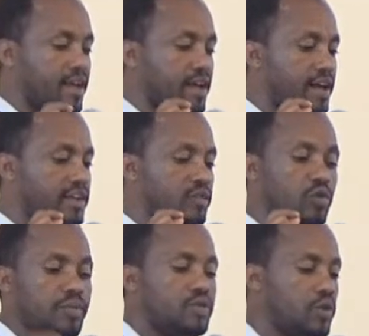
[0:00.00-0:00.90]
and it will
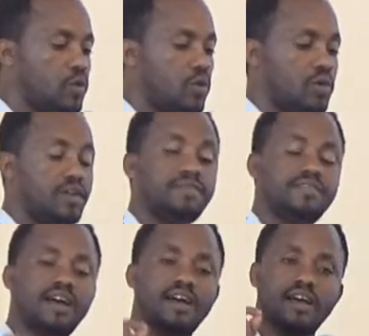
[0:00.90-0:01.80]
be 0 if
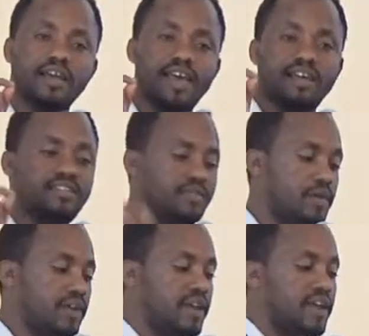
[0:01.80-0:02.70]
the K's
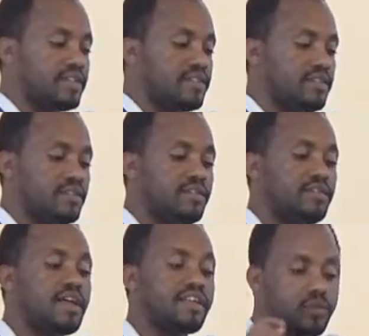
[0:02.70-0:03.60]
predicate
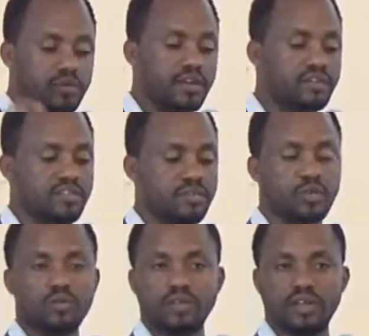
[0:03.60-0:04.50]
does not exist
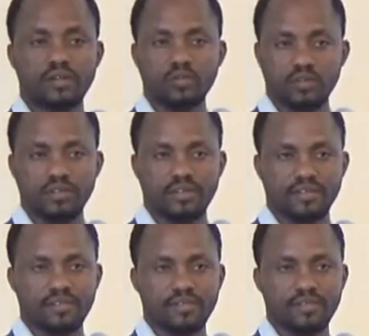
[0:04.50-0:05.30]
between the two entities.